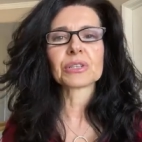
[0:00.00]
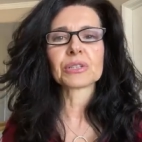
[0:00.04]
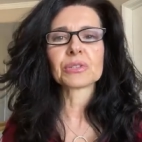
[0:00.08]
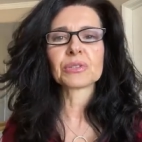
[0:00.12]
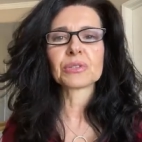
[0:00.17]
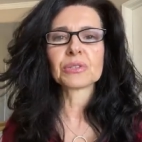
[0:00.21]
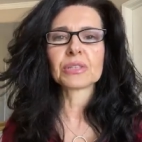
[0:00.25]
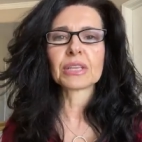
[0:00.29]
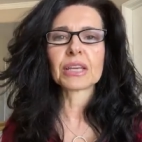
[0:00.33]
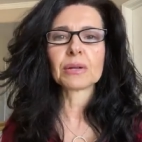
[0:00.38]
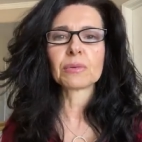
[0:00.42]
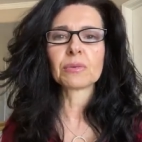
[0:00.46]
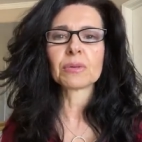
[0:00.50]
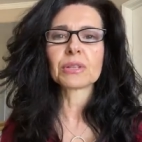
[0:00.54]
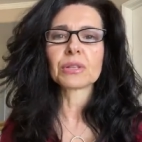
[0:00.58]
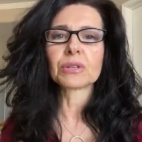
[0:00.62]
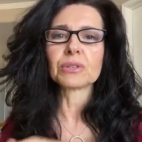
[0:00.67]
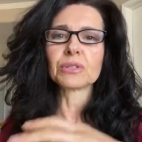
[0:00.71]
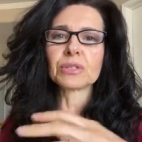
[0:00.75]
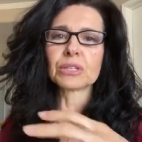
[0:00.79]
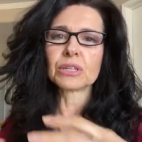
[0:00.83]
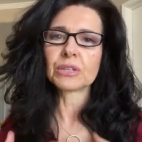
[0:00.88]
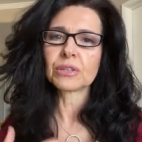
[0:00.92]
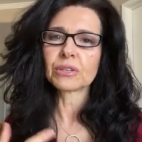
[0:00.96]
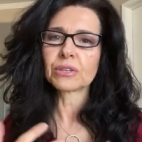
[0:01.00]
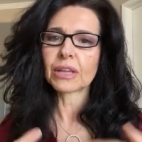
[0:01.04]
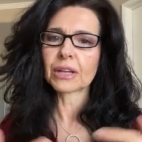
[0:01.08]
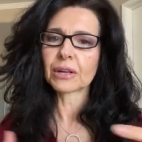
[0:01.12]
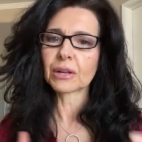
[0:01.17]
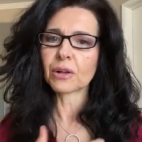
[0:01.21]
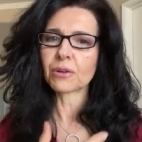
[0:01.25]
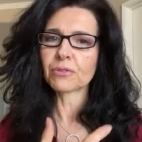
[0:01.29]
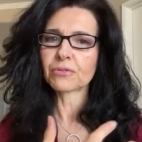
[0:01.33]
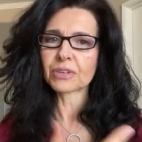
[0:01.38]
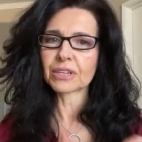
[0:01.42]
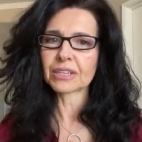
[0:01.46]
So today we'll continue
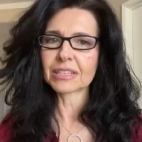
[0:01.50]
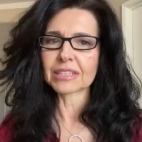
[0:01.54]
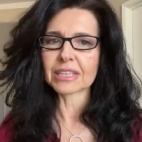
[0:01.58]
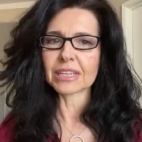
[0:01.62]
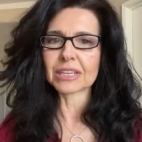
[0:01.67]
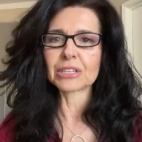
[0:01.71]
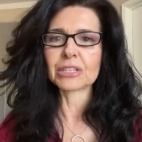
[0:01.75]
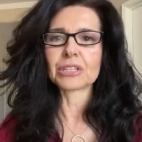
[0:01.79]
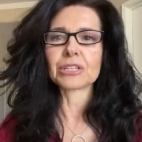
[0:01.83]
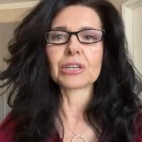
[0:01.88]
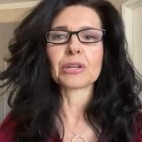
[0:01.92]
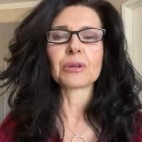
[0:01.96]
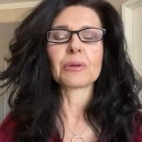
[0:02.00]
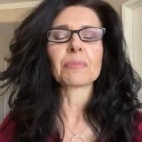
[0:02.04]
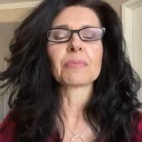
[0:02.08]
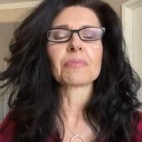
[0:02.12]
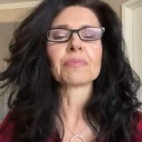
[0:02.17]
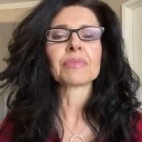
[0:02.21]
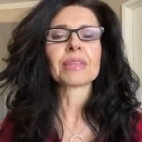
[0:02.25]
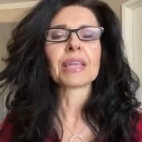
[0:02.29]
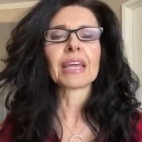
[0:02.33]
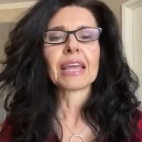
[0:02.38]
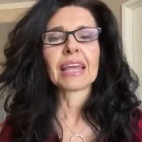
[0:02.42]
that conversation